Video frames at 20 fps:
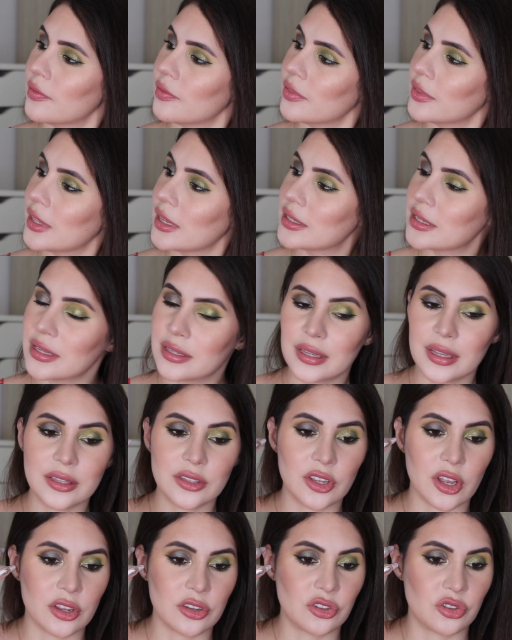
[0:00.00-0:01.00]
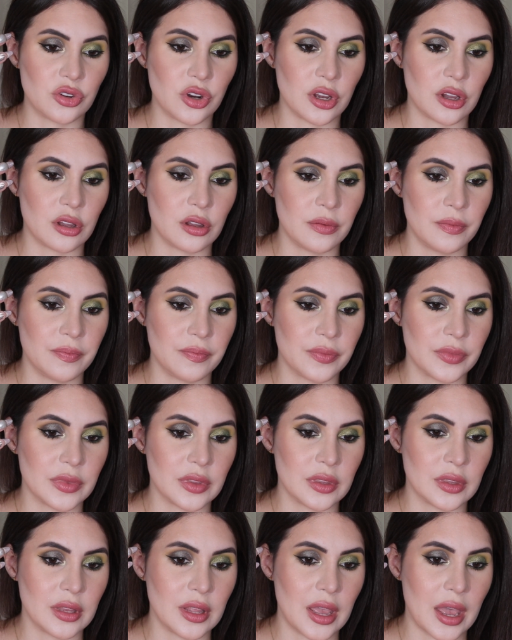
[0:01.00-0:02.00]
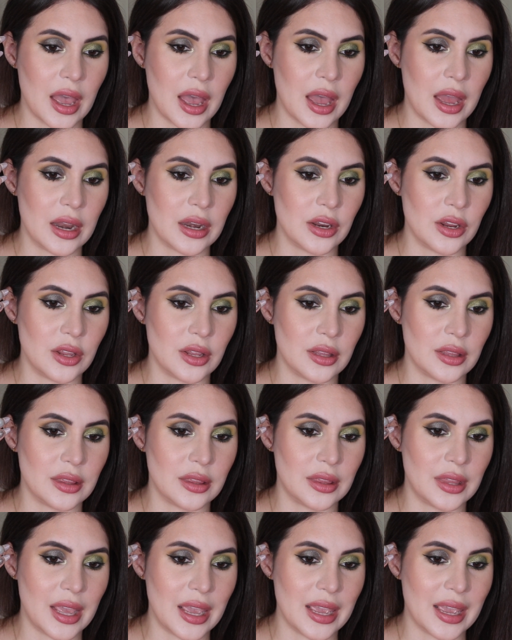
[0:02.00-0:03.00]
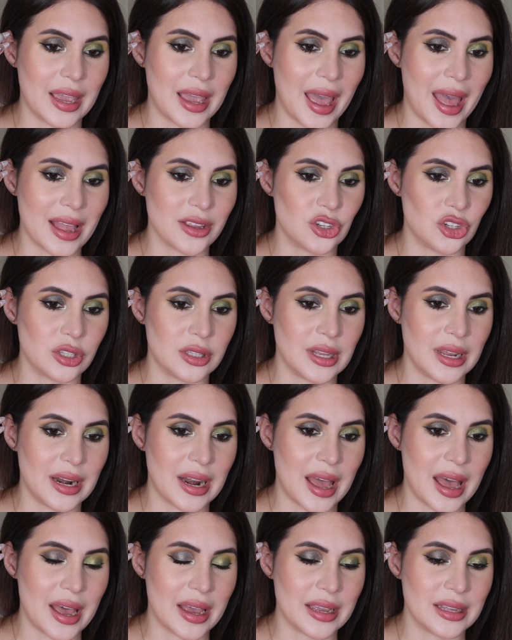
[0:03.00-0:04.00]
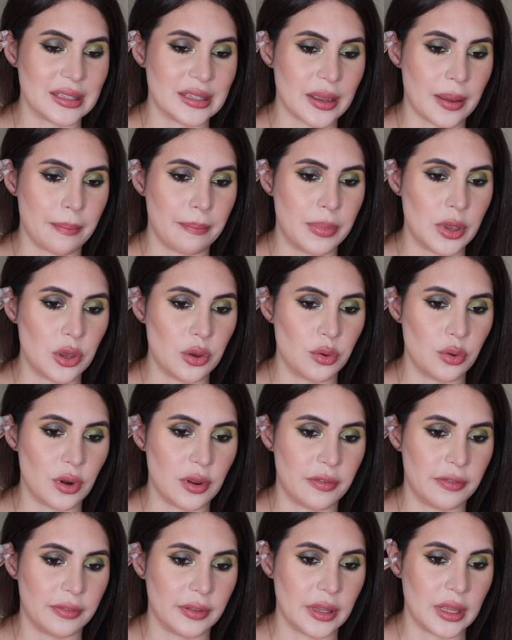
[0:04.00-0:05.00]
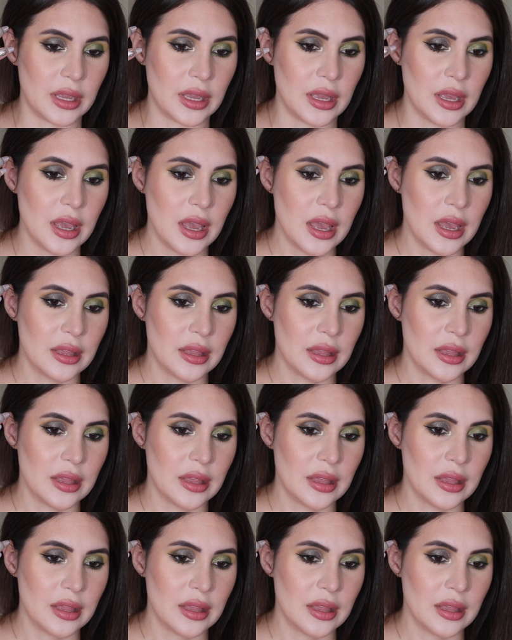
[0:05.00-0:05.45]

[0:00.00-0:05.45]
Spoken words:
this is Industrial, and they catch the light beautifully.